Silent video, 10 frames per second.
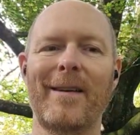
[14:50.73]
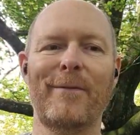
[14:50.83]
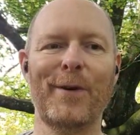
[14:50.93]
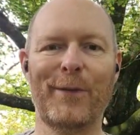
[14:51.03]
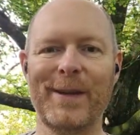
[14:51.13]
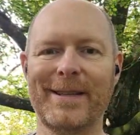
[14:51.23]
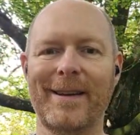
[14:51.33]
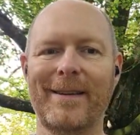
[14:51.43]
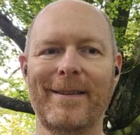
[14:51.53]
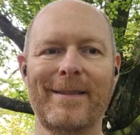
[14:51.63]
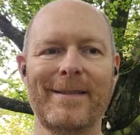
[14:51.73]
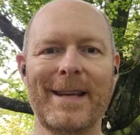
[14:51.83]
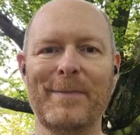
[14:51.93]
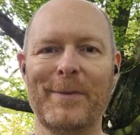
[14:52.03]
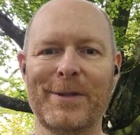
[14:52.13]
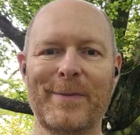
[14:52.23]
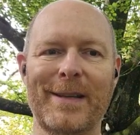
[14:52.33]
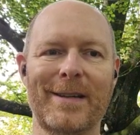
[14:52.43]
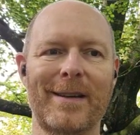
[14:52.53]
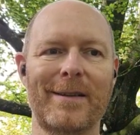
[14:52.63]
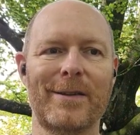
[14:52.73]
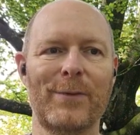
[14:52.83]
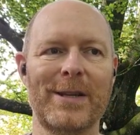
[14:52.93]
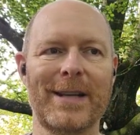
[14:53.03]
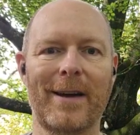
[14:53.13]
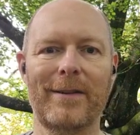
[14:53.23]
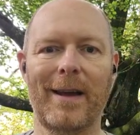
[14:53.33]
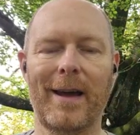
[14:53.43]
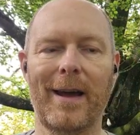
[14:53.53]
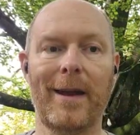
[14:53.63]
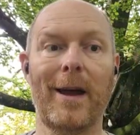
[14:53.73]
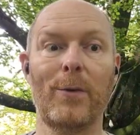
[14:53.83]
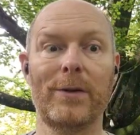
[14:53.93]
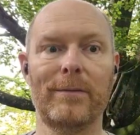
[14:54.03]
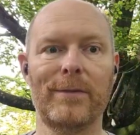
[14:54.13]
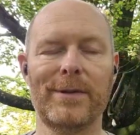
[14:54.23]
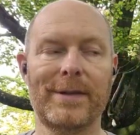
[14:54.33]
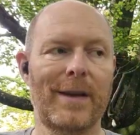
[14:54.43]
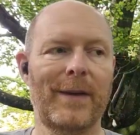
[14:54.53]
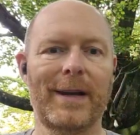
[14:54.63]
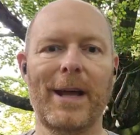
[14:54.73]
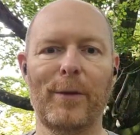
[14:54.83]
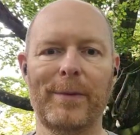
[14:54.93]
Feel free to send people to me to reach out, and I will see if I can help.